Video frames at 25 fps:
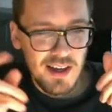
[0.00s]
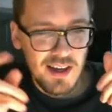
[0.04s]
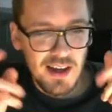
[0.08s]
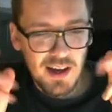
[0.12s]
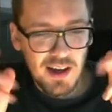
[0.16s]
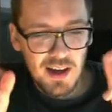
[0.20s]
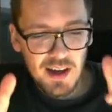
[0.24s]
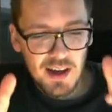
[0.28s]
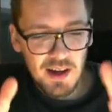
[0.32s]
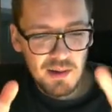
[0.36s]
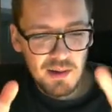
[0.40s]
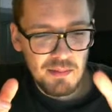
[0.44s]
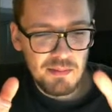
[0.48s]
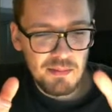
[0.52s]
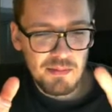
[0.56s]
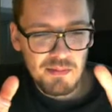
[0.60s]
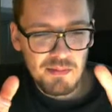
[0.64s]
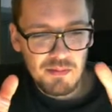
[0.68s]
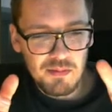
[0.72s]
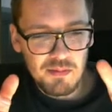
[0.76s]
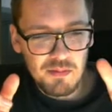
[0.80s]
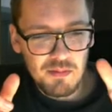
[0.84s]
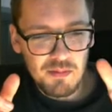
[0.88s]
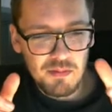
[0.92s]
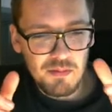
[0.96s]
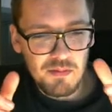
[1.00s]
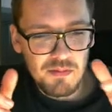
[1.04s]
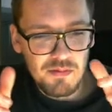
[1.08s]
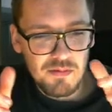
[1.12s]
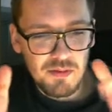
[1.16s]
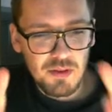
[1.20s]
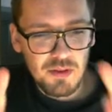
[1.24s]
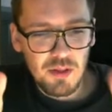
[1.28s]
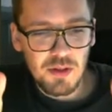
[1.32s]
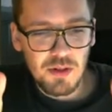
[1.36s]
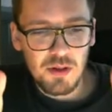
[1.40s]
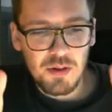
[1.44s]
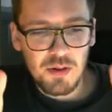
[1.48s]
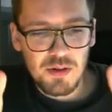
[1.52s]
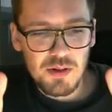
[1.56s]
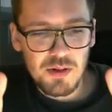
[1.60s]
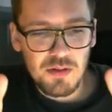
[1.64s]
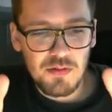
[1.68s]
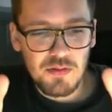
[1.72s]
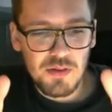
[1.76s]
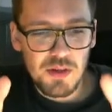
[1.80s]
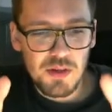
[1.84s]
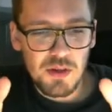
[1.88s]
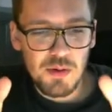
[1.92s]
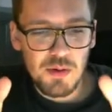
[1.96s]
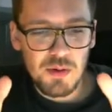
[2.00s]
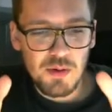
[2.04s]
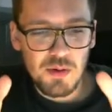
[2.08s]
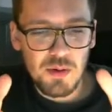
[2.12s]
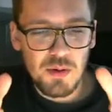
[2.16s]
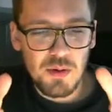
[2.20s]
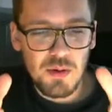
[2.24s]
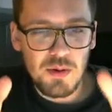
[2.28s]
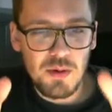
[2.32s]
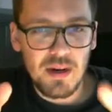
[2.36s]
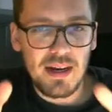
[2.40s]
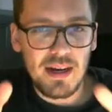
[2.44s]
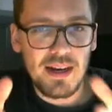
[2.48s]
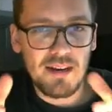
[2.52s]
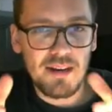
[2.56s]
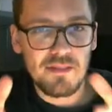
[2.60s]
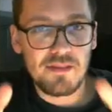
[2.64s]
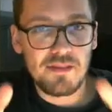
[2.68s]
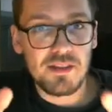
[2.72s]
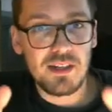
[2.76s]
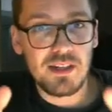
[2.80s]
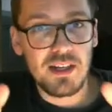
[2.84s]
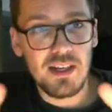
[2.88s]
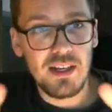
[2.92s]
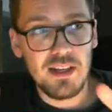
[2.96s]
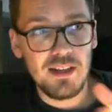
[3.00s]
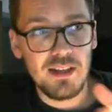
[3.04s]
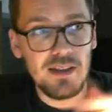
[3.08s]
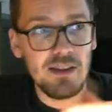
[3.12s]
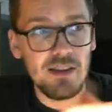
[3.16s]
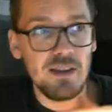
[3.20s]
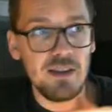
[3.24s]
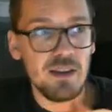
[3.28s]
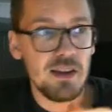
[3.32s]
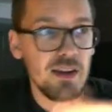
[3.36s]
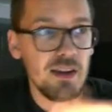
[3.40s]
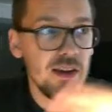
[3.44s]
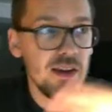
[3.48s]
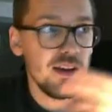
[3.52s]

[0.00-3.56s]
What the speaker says: For those of you who have seen